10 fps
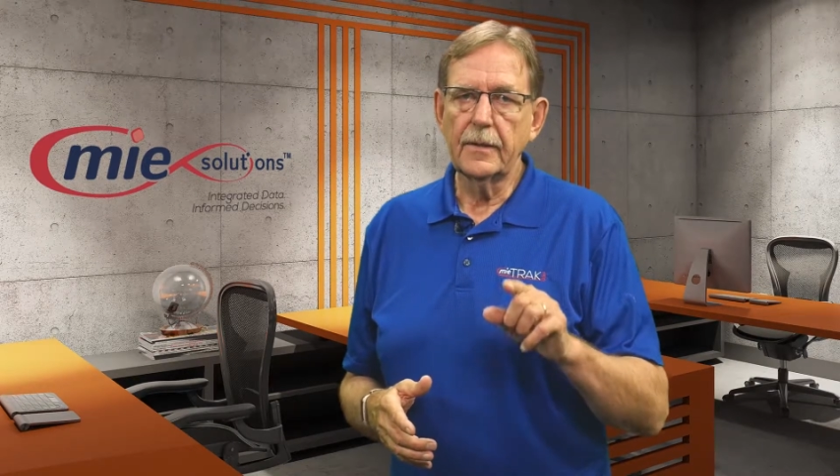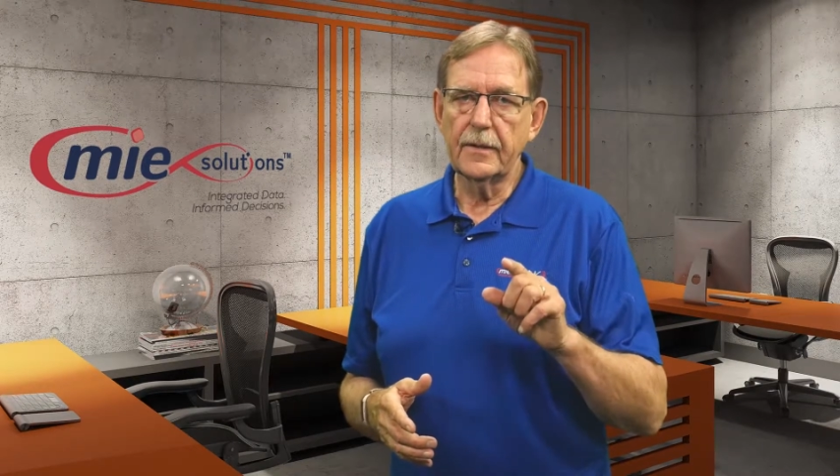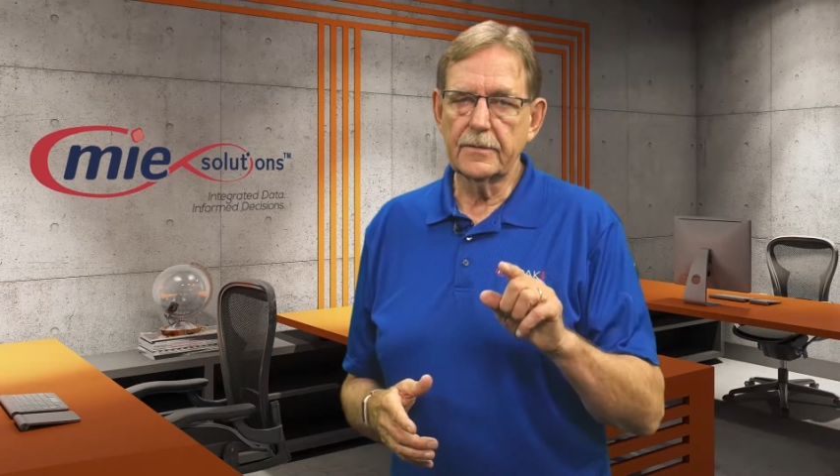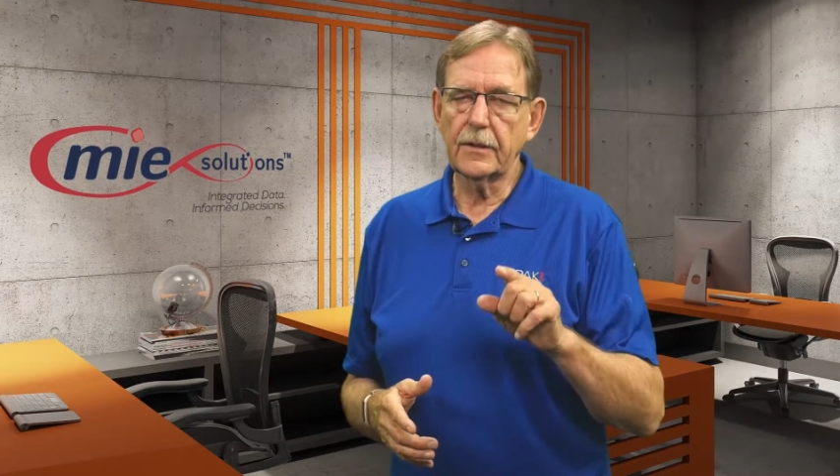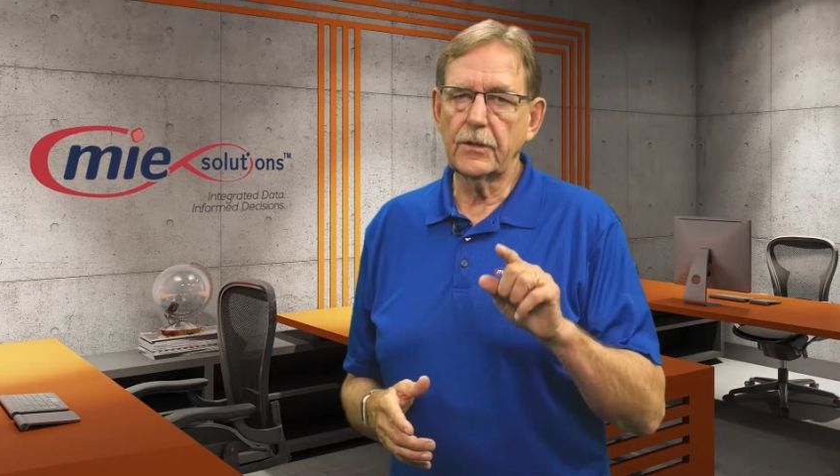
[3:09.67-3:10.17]

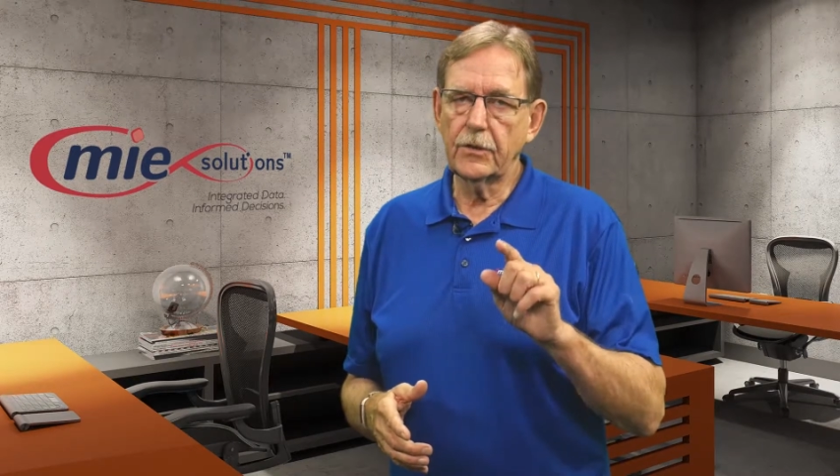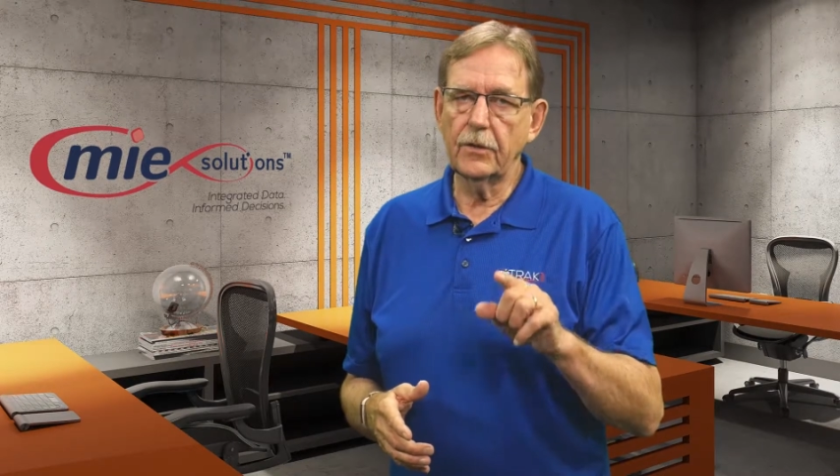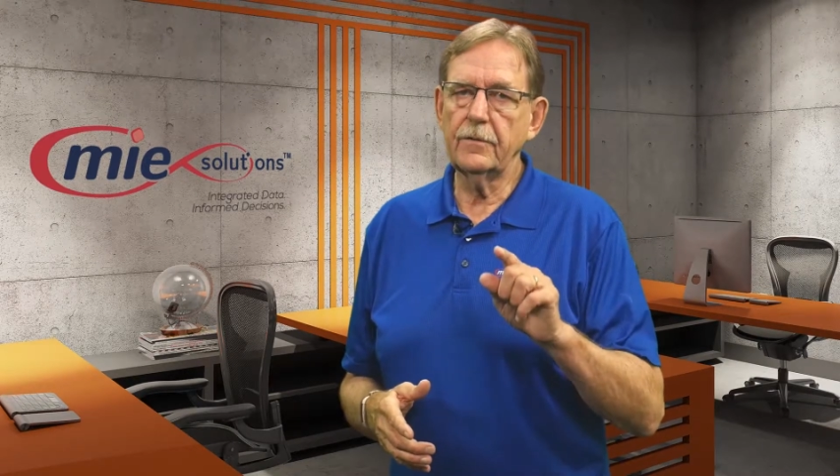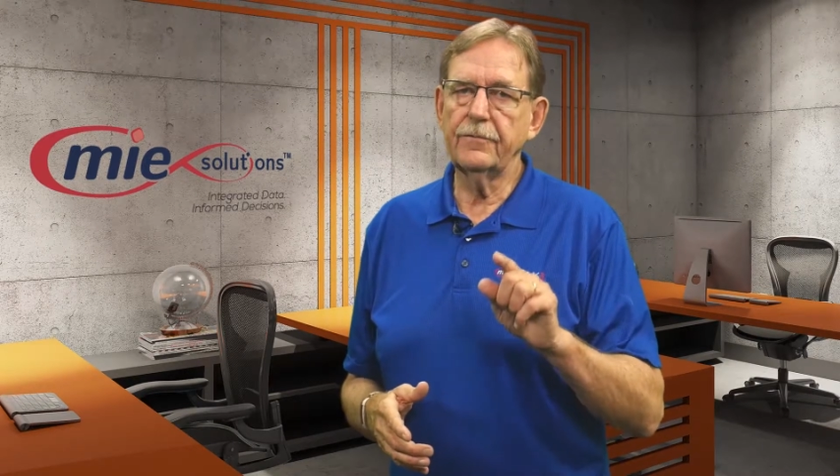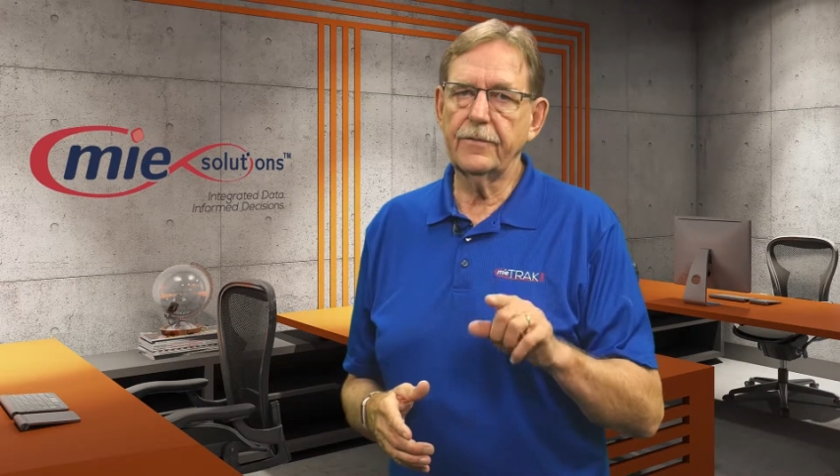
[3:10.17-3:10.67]
is a
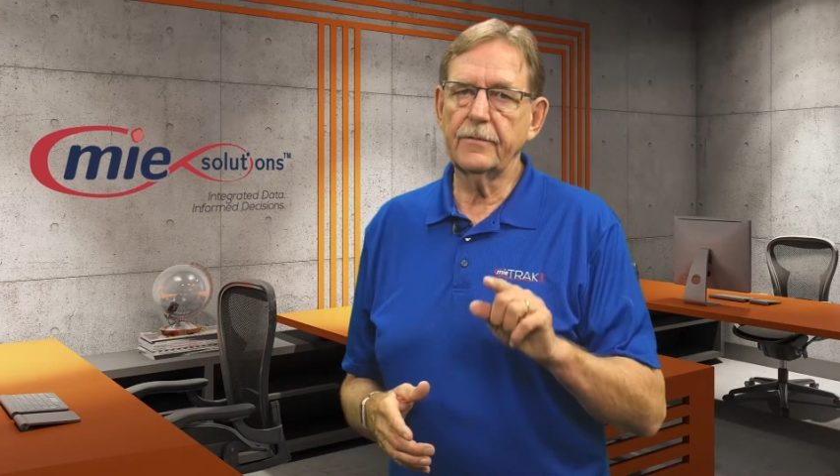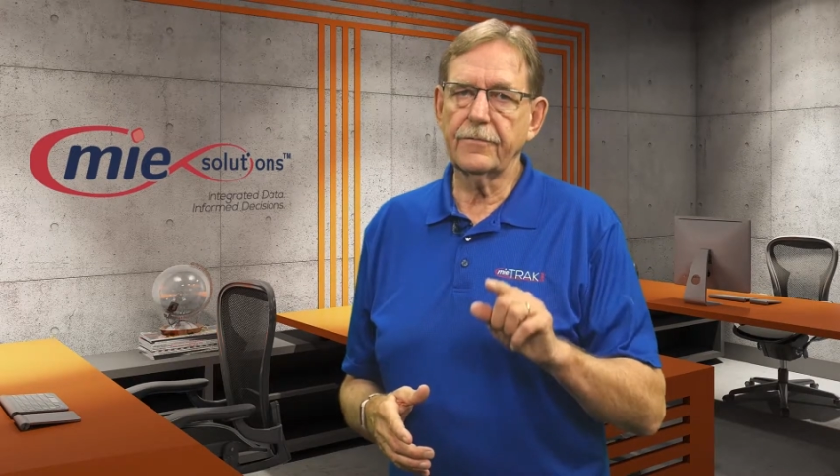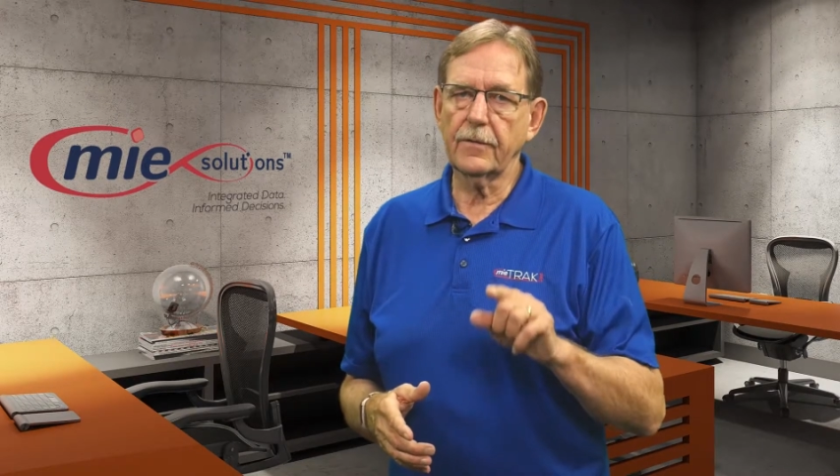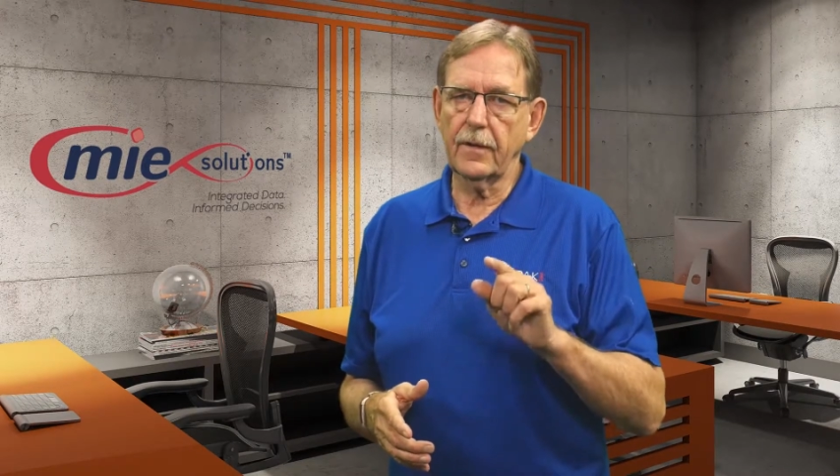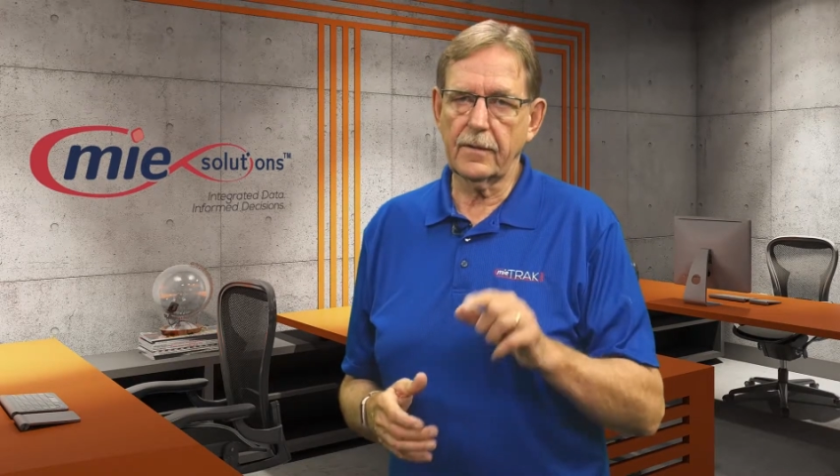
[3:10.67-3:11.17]
good fit
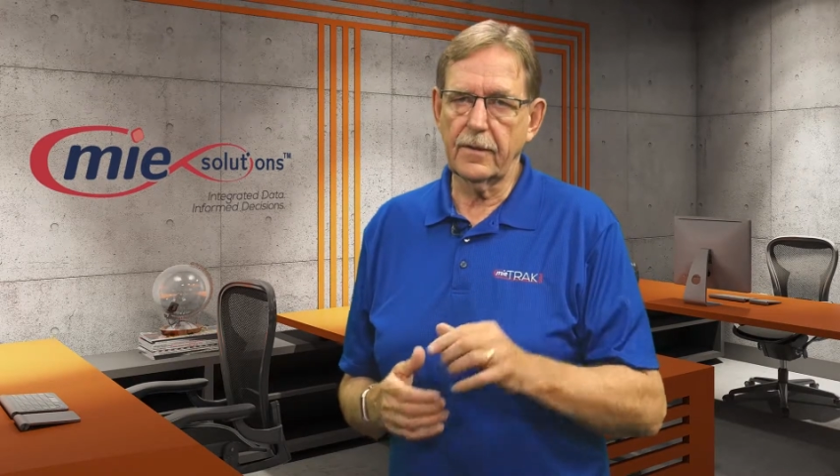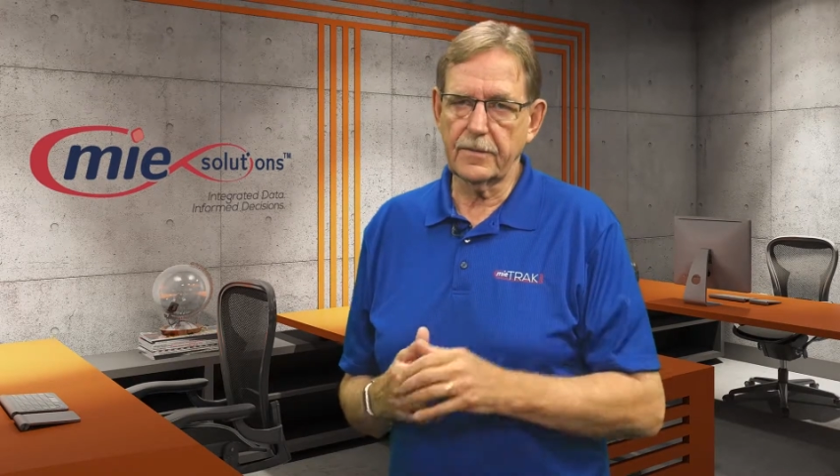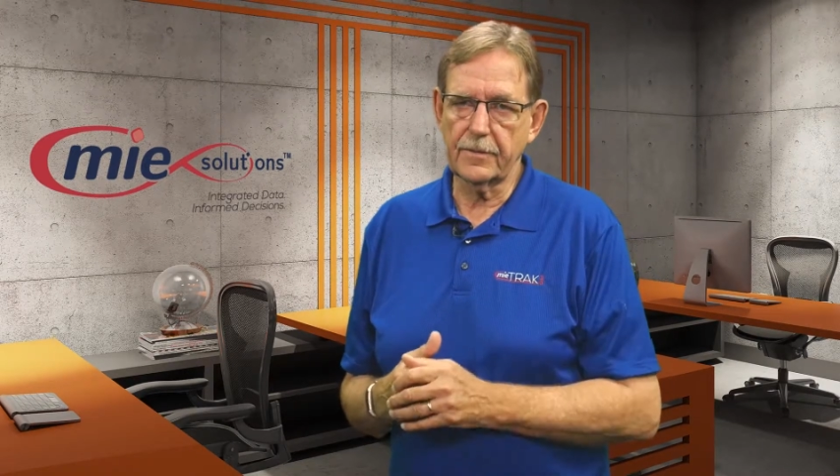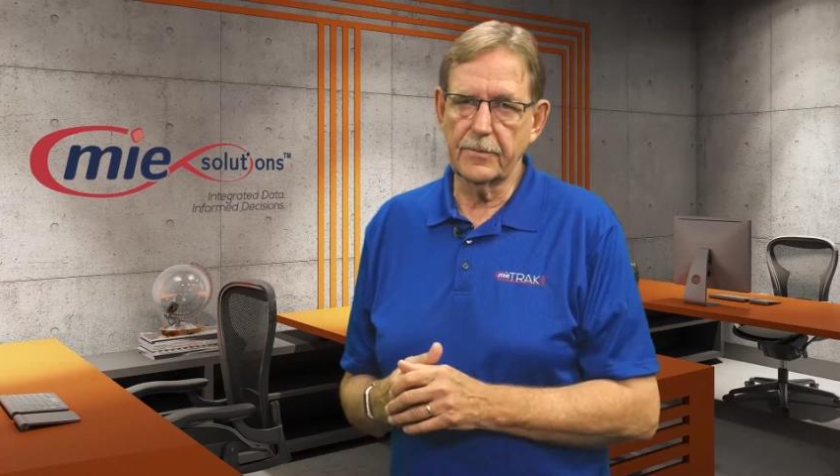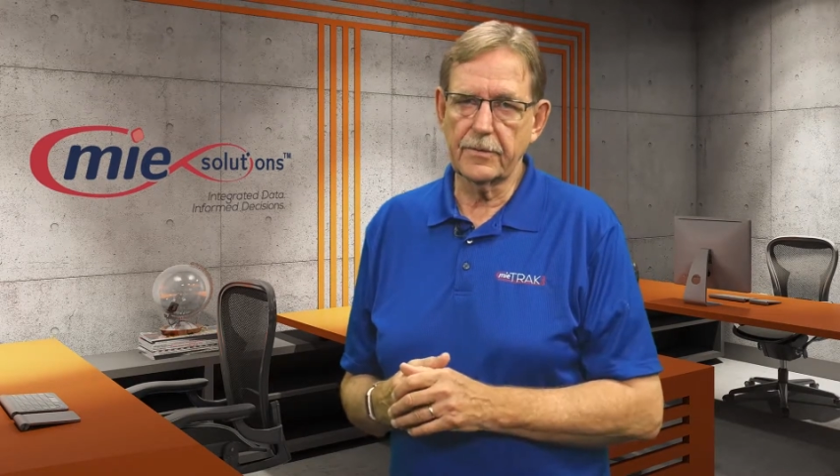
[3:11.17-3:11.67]
for our
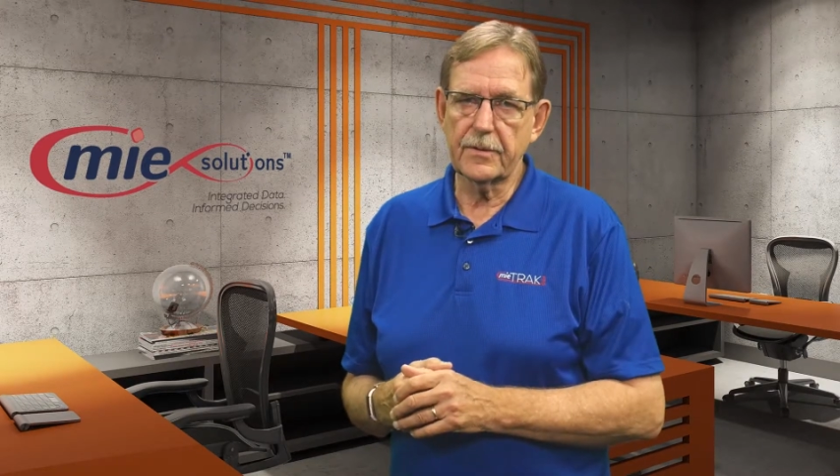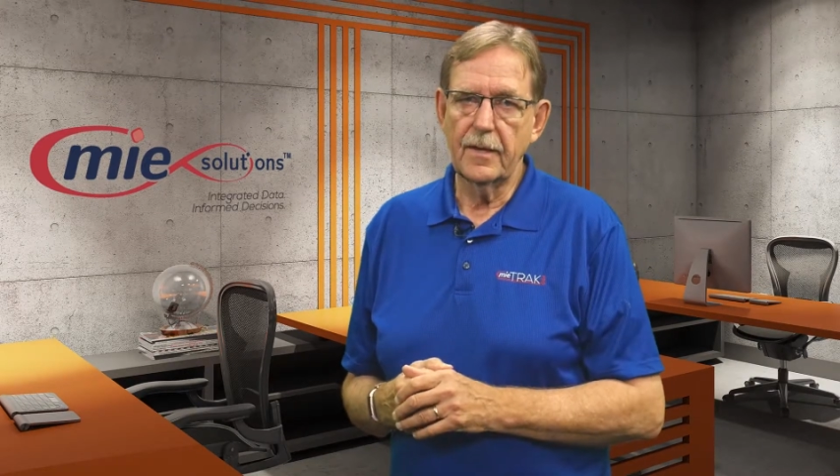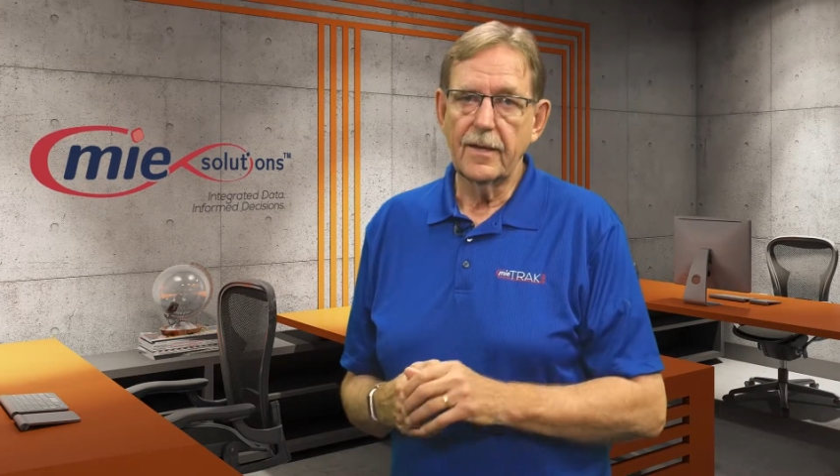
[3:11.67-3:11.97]
customers